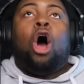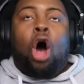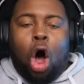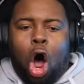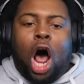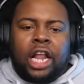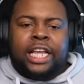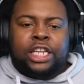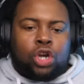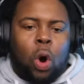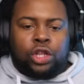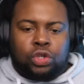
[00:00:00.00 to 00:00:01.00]
all he's
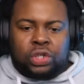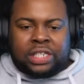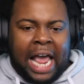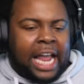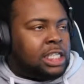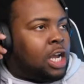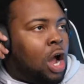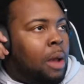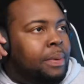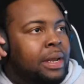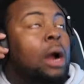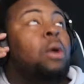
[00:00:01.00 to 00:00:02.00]
going to say is going to
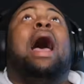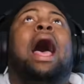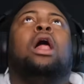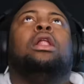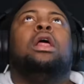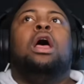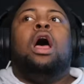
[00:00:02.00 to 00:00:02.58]
be like, well,